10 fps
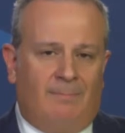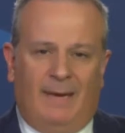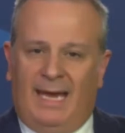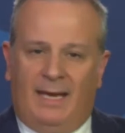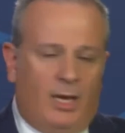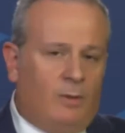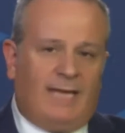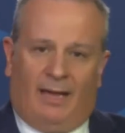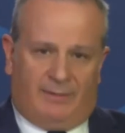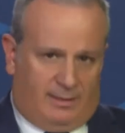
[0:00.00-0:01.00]
Be in no
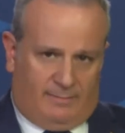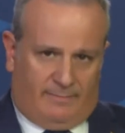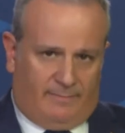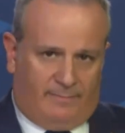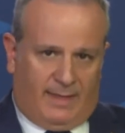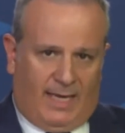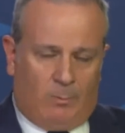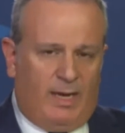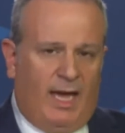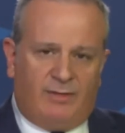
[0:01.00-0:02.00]
doubt,
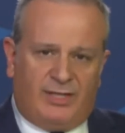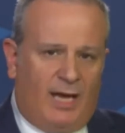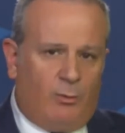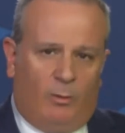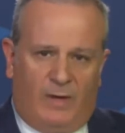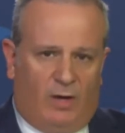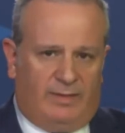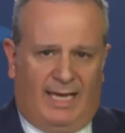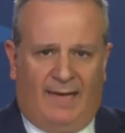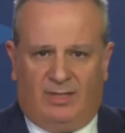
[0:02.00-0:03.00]
and we have shared all the
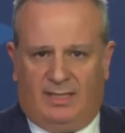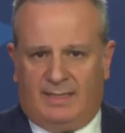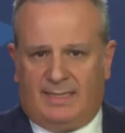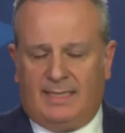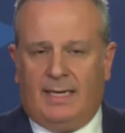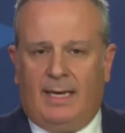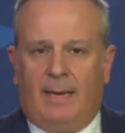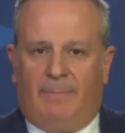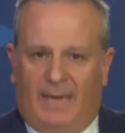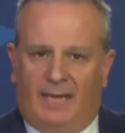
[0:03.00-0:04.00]
evidence,
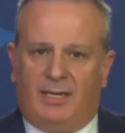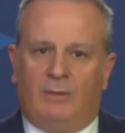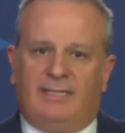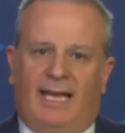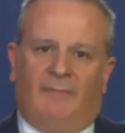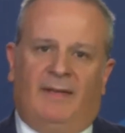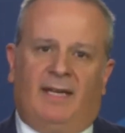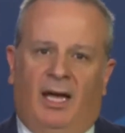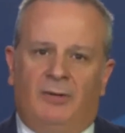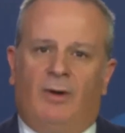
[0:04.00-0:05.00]
be in no doubt that
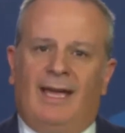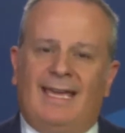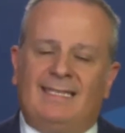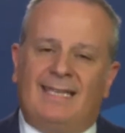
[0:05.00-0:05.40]
UNRWA